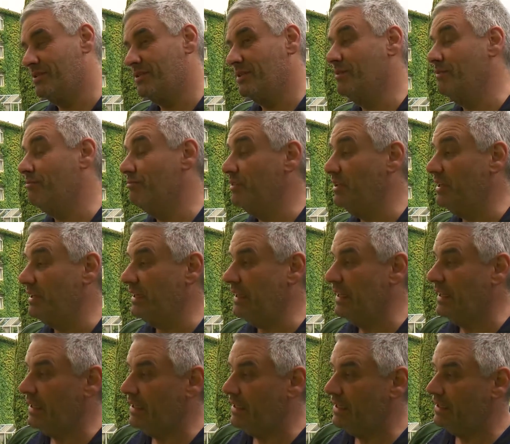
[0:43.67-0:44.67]
So it really
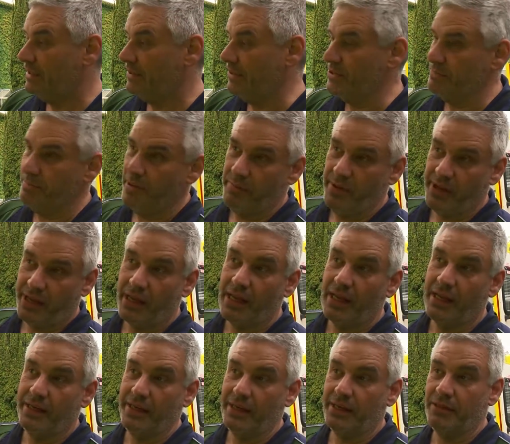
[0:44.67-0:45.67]
does mimic a
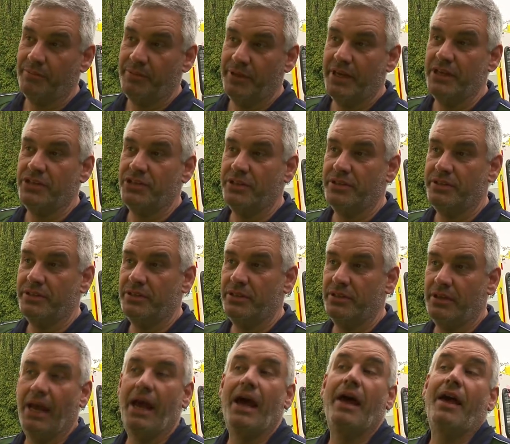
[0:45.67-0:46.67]
clinical patient
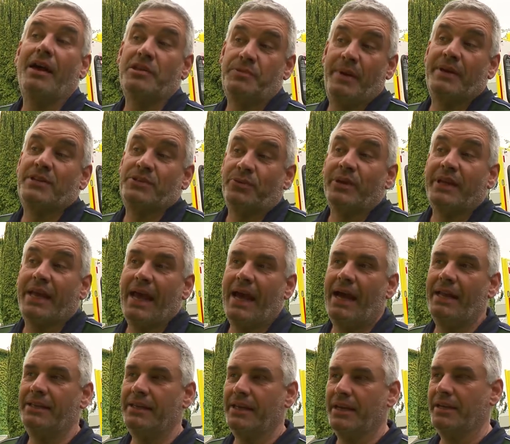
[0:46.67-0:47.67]
as best we
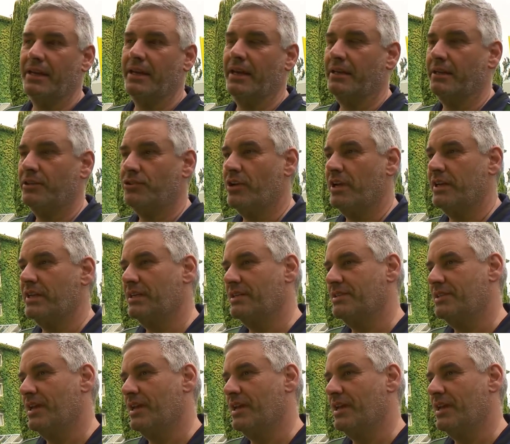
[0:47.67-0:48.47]
can in a training